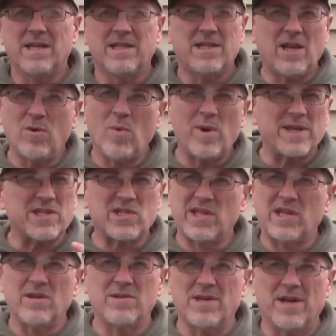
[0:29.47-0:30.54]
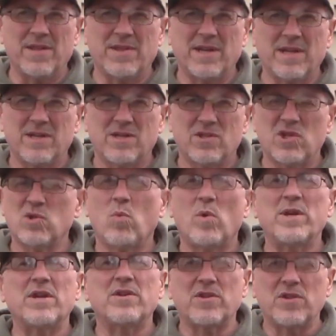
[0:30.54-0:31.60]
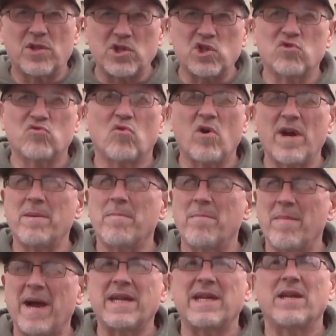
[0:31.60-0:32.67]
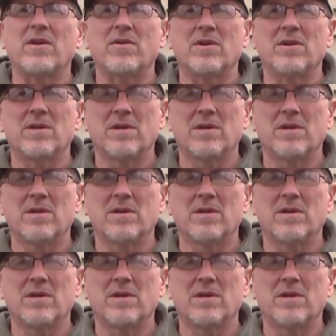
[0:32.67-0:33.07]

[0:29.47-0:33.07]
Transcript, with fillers: Didn't want to steal nothing, just wanted to destroy my gear.